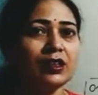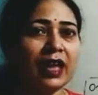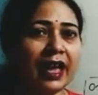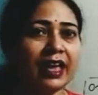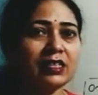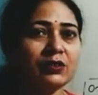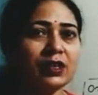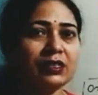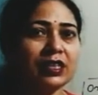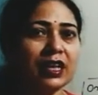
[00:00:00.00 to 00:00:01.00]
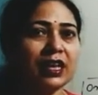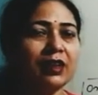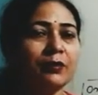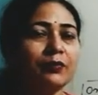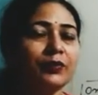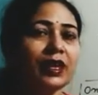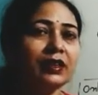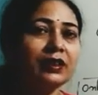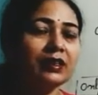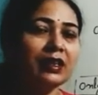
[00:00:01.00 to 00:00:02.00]
As we say
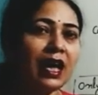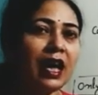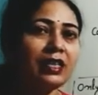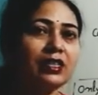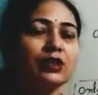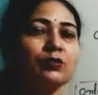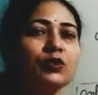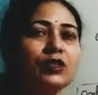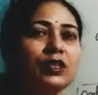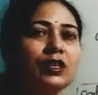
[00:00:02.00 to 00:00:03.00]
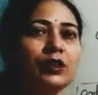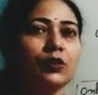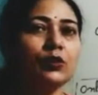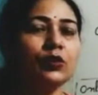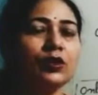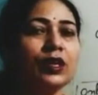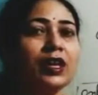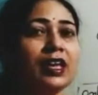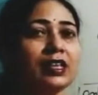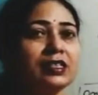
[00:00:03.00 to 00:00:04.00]
that the last musical note
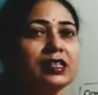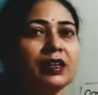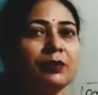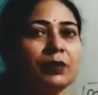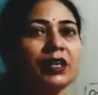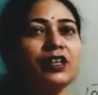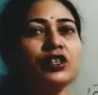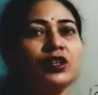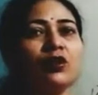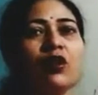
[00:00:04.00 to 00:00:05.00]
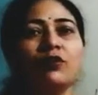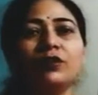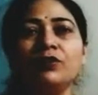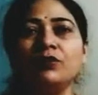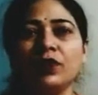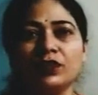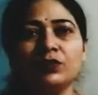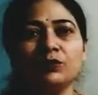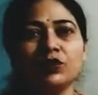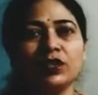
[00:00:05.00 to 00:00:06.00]
is the repetition of the first
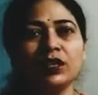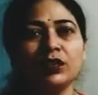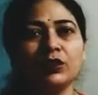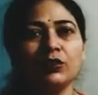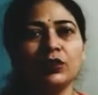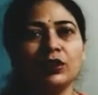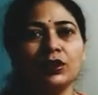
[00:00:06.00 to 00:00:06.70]
musical note.